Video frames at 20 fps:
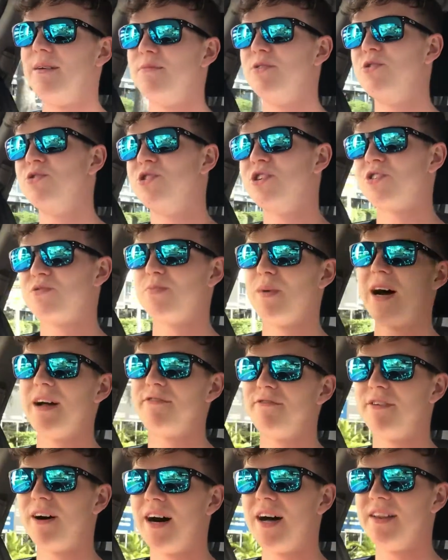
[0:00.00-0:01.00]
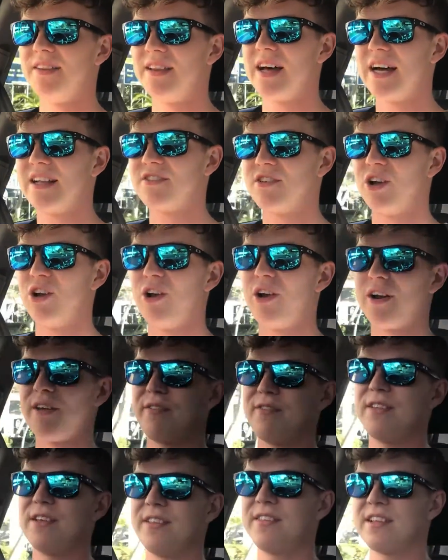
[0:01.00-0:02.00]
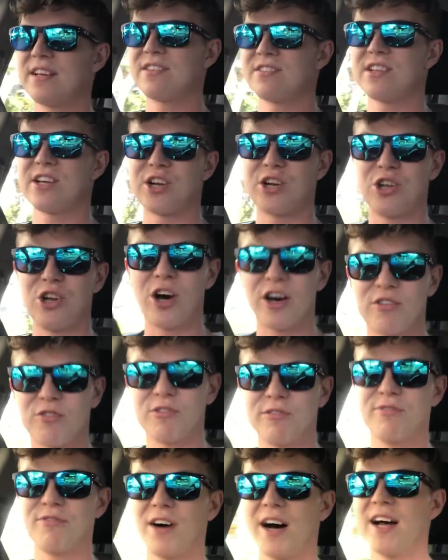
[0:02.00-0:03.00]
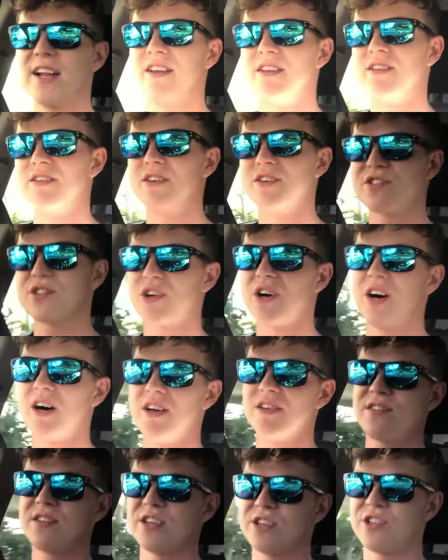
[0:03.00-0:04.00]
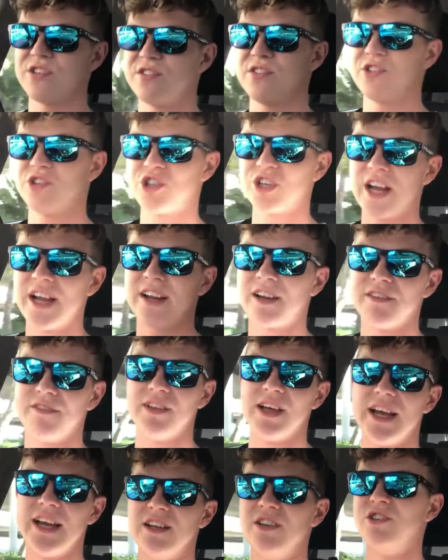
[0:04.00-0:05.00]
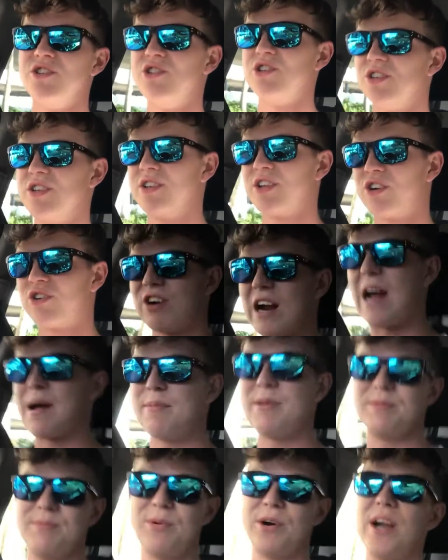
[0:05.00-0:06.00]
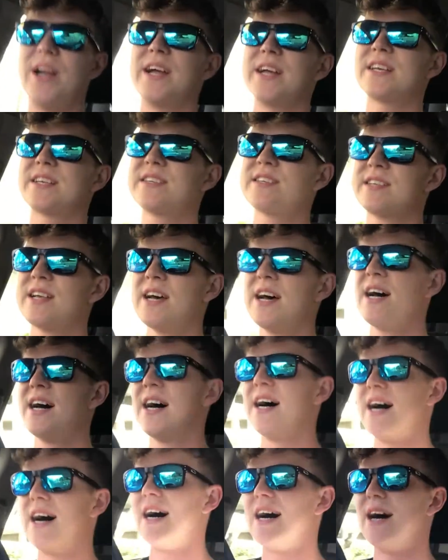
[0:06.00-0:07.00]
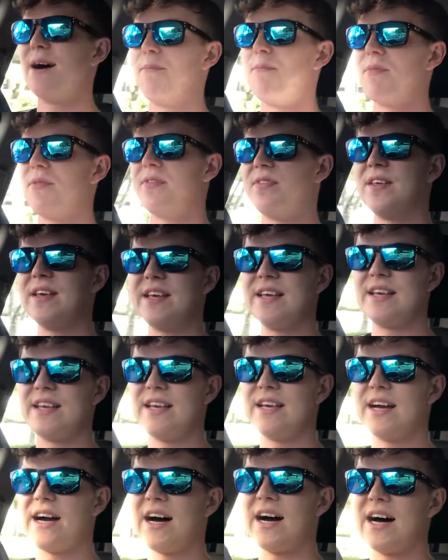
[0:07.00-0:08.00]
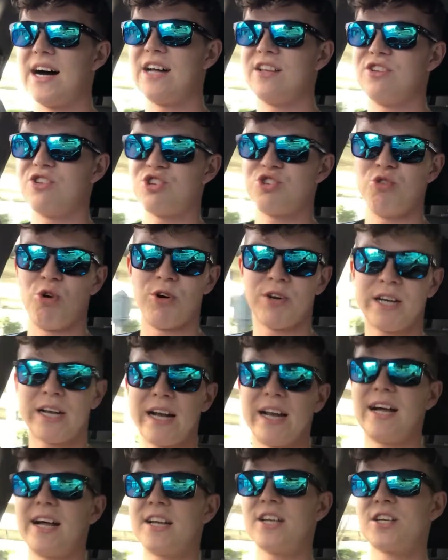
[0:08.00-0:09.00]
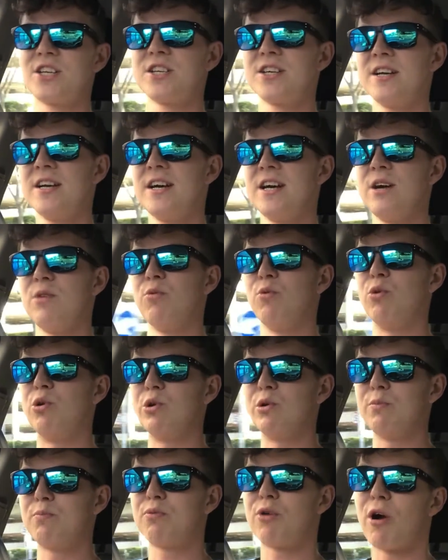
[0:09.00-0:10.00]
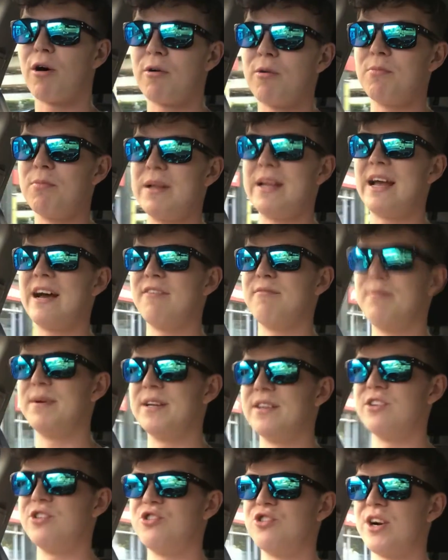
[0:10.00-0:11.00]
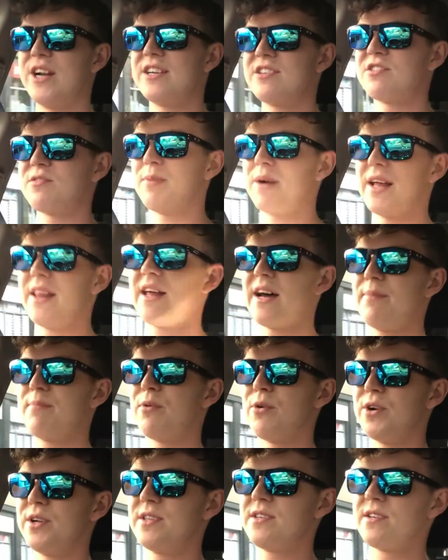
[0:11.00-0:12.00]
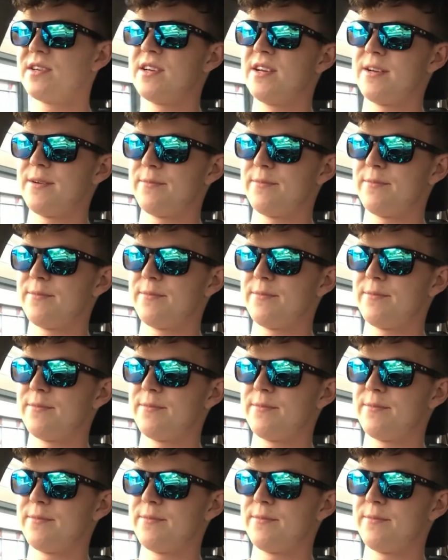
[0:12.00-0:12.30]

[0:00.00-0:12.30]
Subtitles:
You just might find that a lot of the things that are not refined in this car, such as the shake of the engine, the grabby brakes, the short clutch, will probably have been addressed by that point.